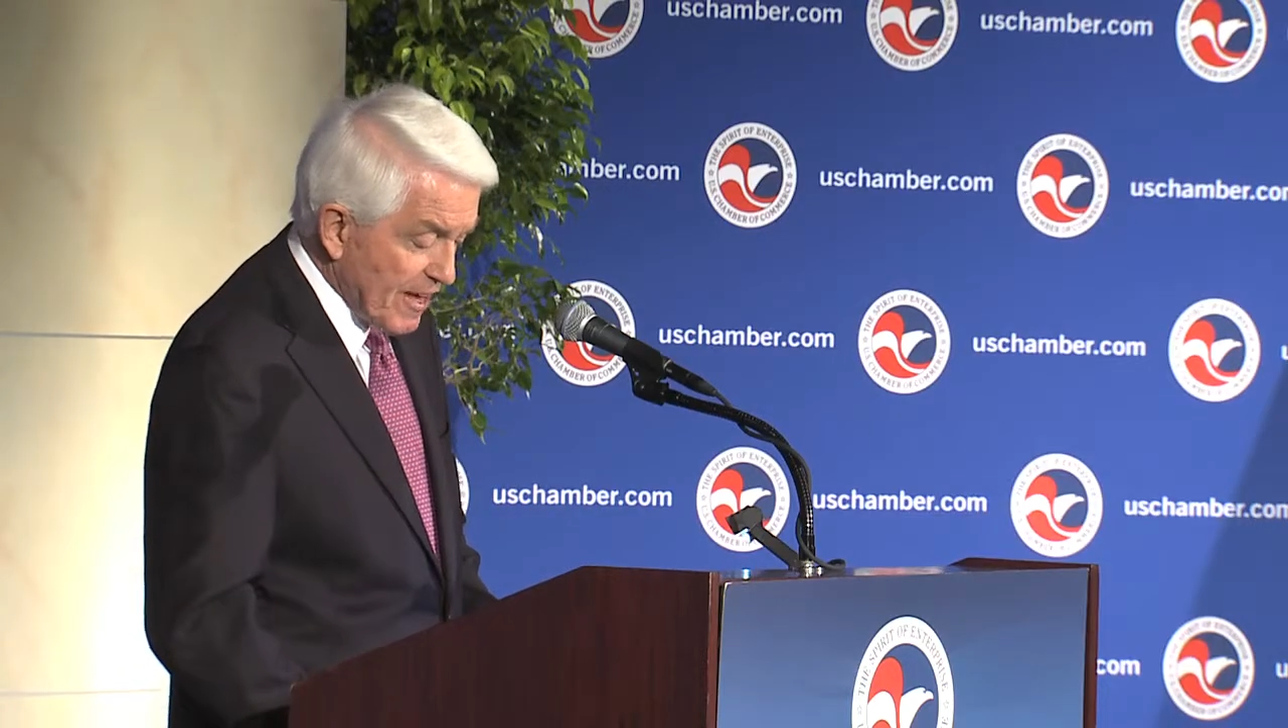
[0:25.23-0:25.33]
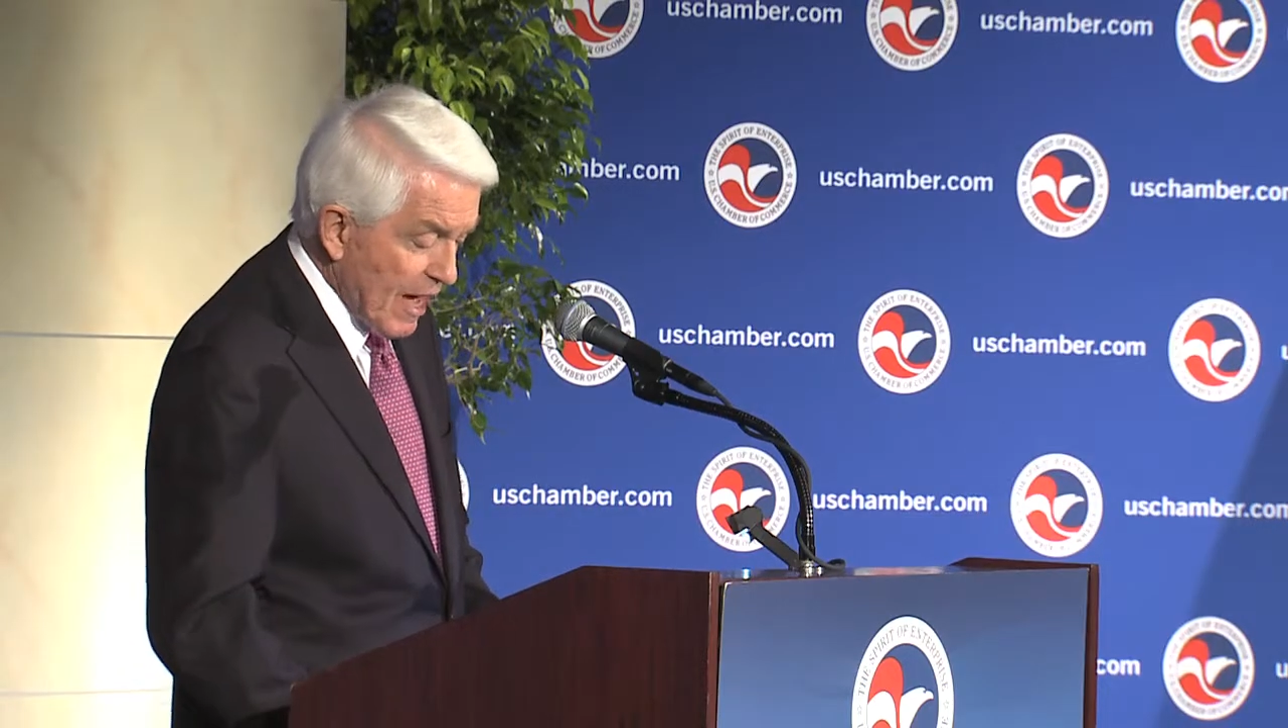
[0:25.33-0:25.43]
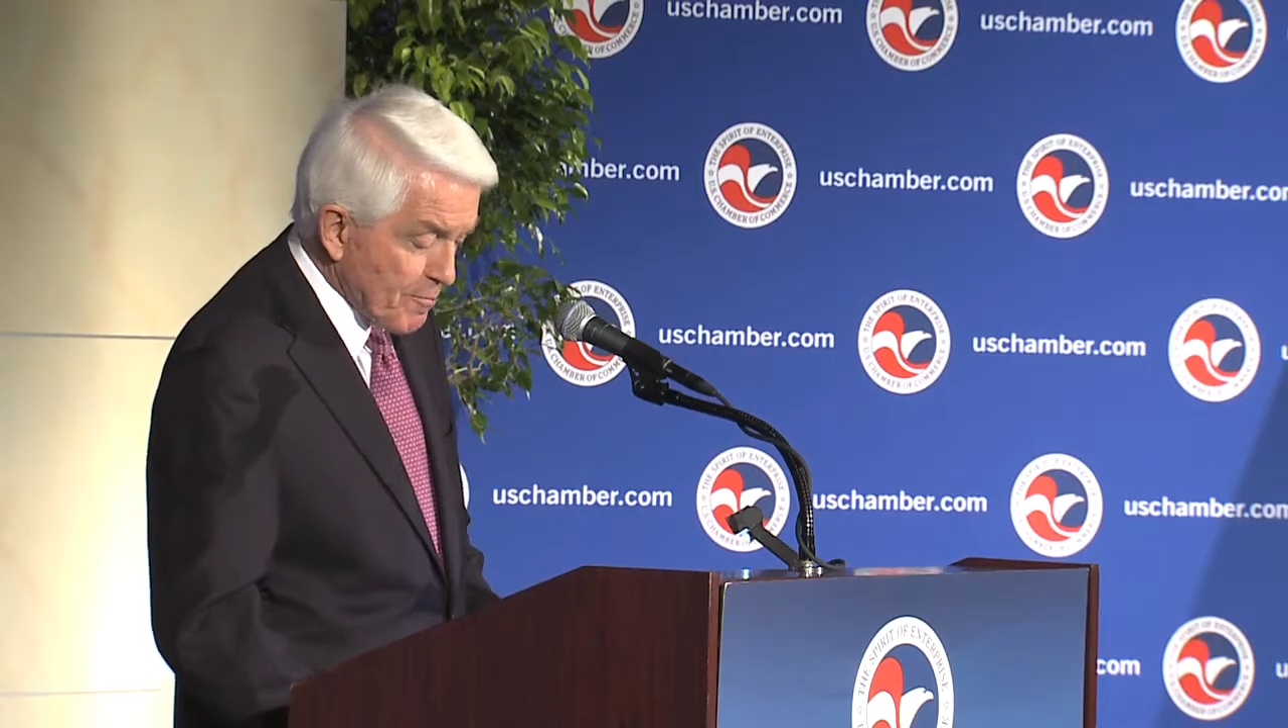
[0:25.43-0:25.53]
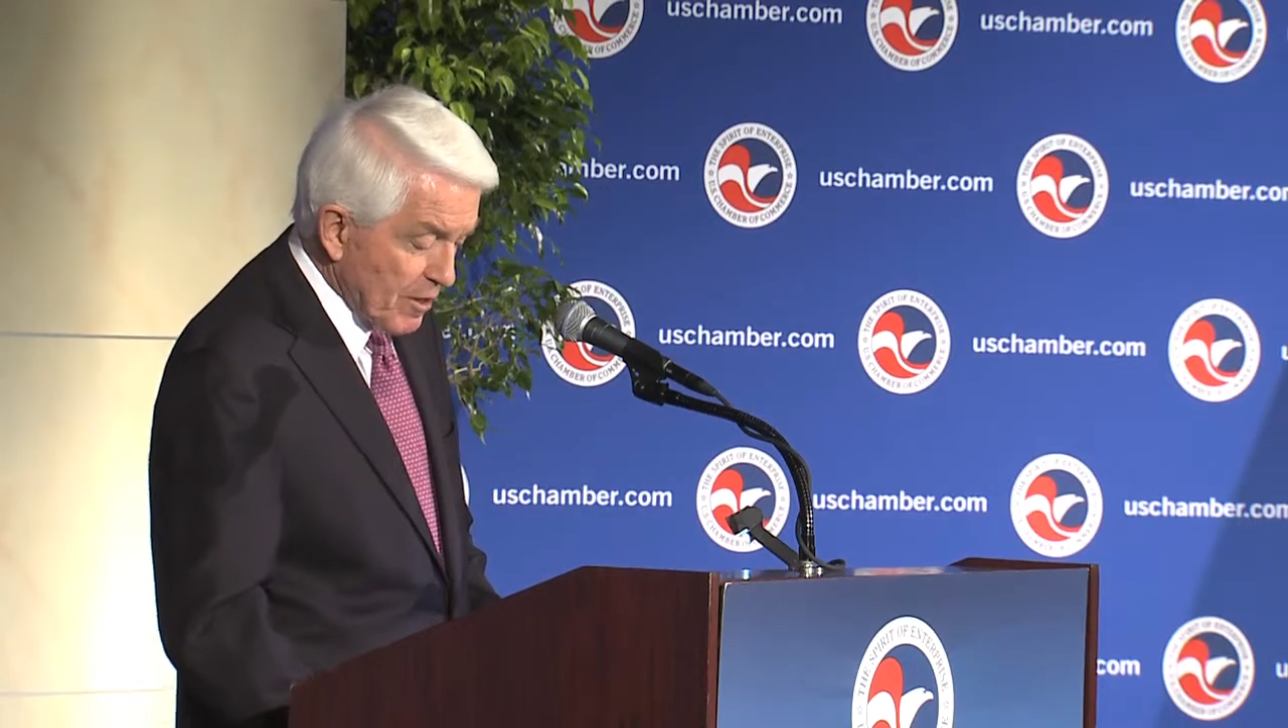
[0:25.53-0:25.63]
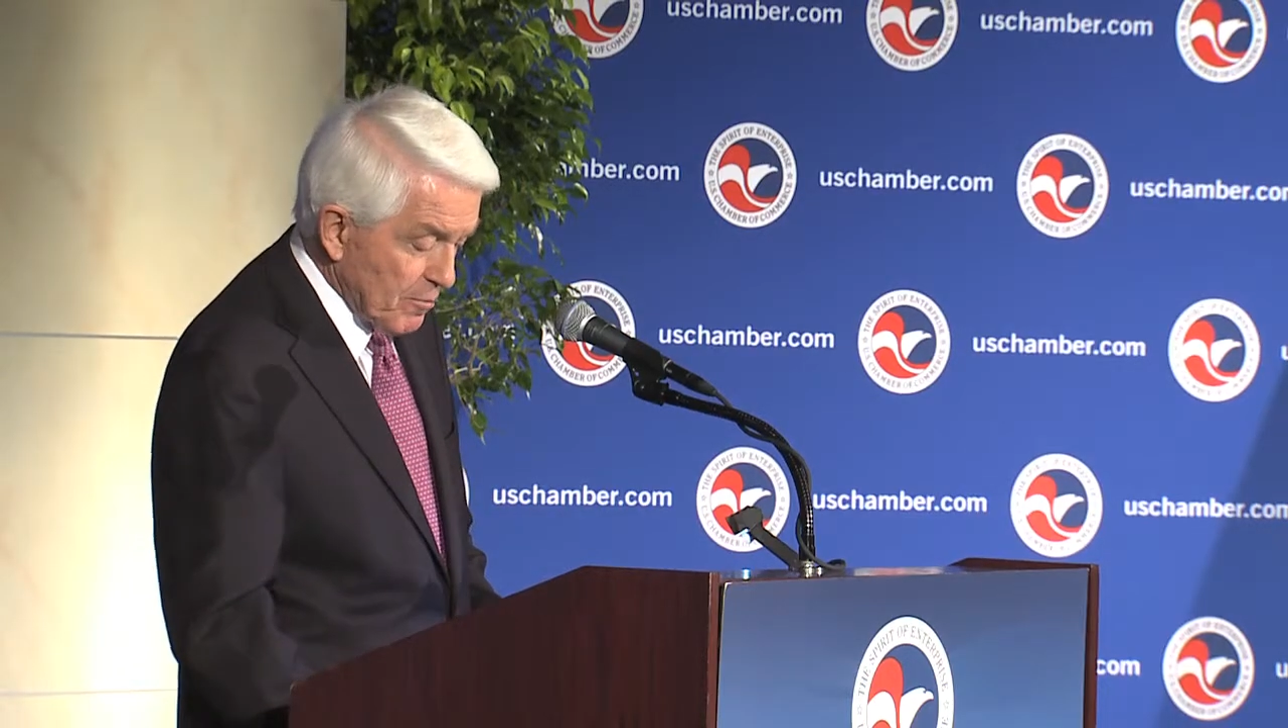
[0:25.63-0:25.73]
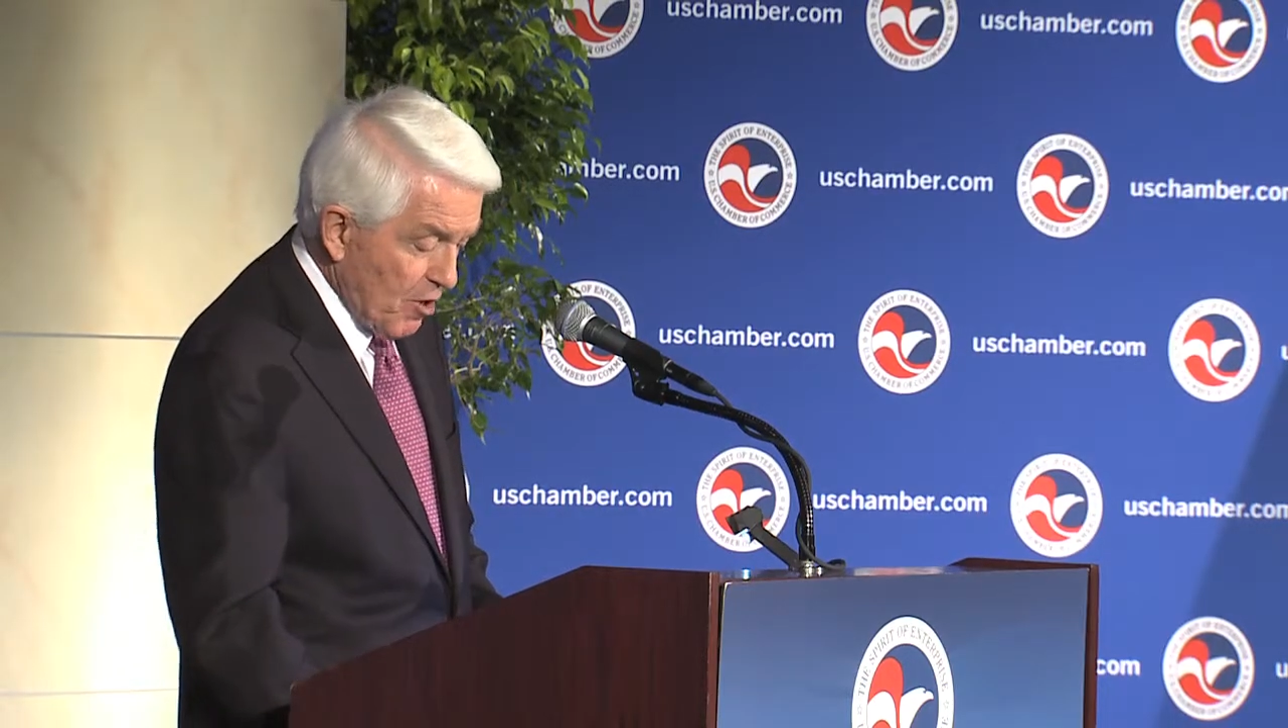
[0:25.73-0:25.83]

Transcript: Capital